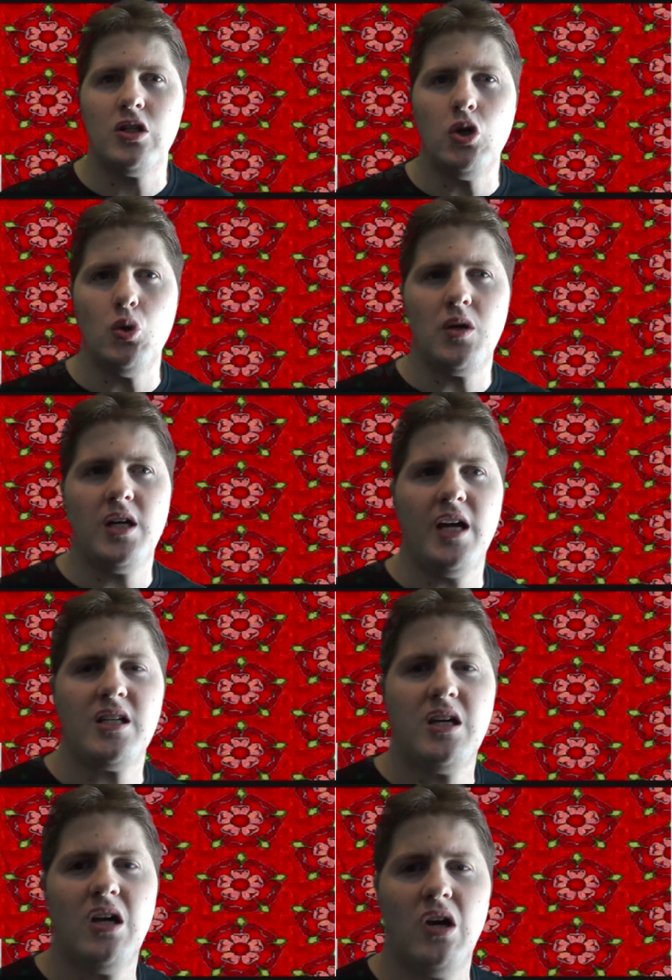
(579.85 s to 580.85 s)
to
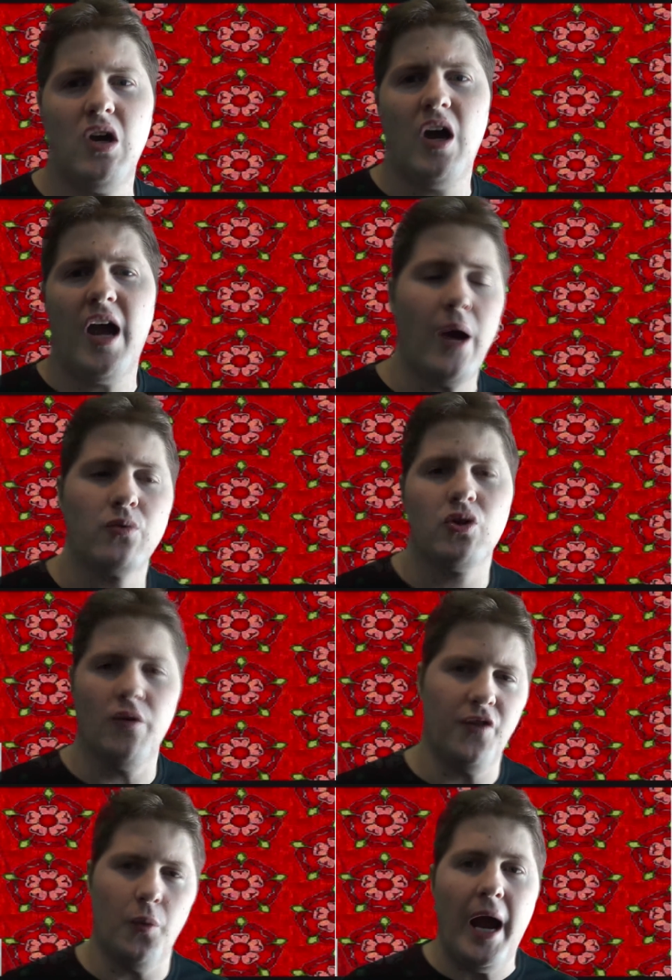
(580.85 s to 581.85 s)
get her out
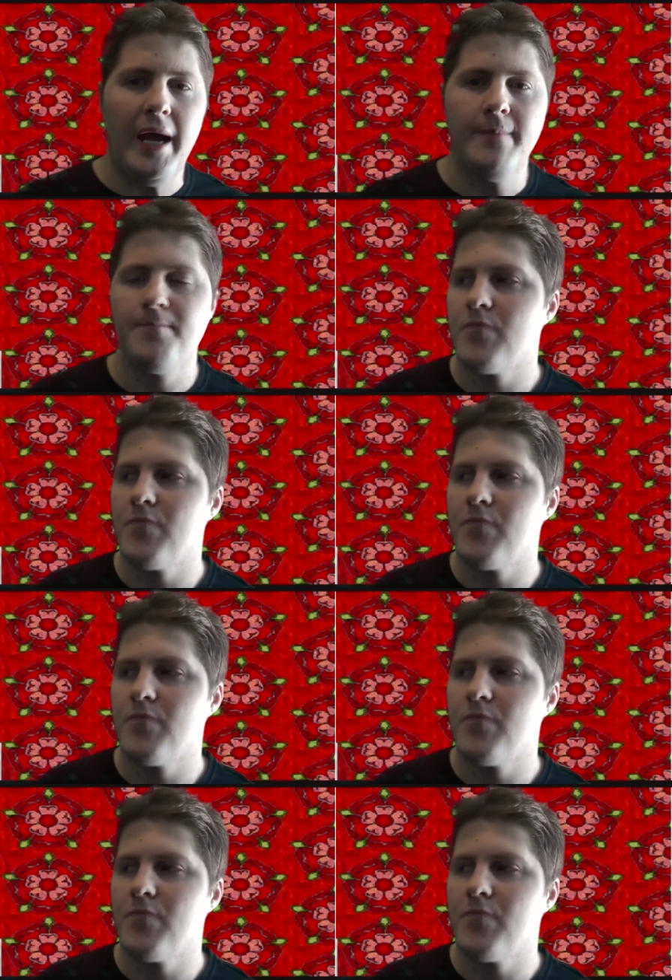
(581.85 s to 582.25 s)
of the way.